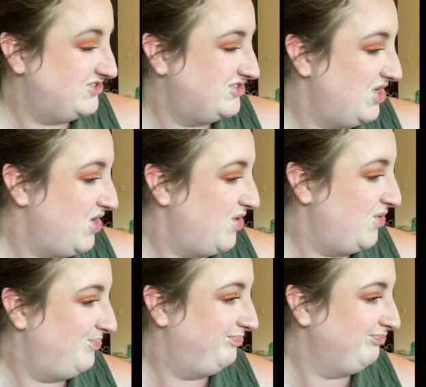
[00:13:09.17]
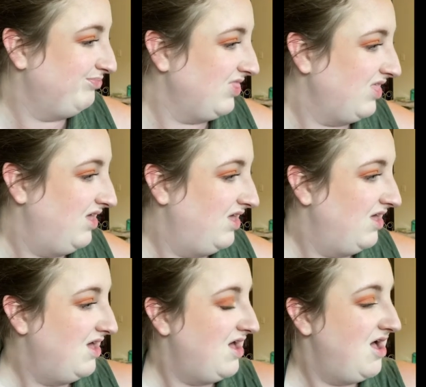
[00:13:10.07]
So
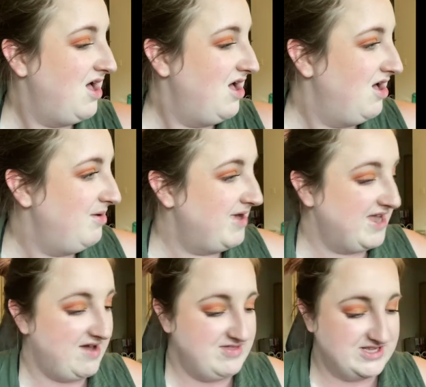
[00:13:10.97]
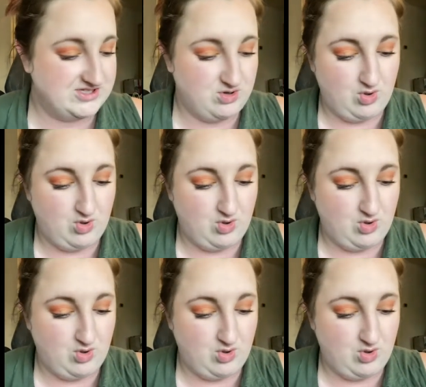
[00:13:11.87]
I have this